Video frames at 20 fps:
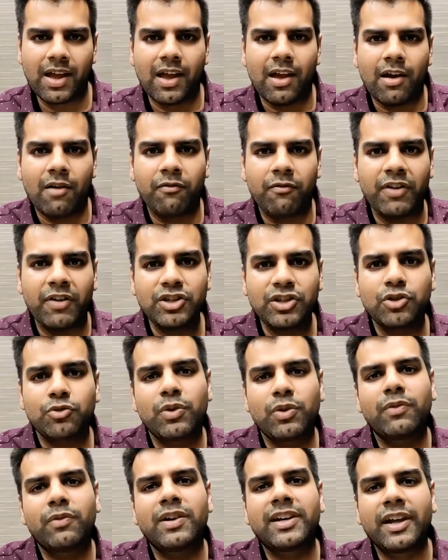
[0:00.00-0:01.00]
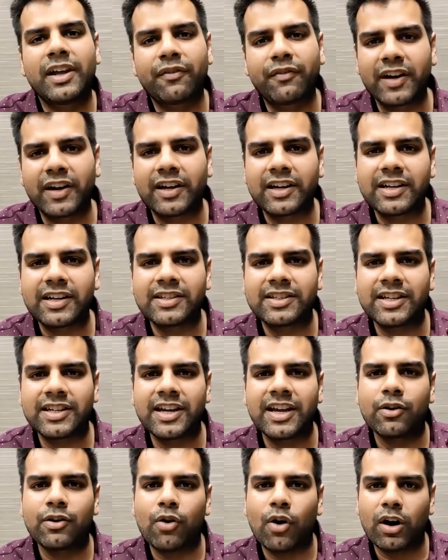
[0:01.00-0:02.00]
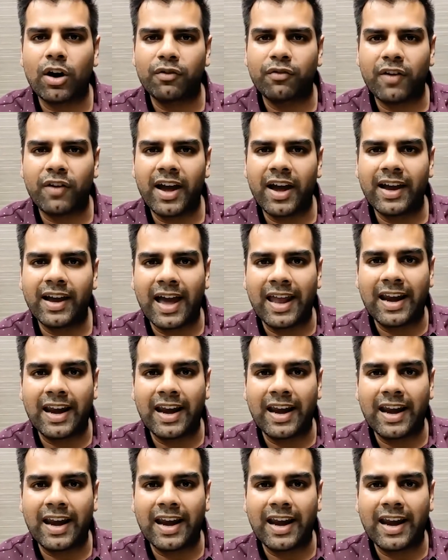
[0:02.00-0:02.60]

which we will definitely see in qualifying,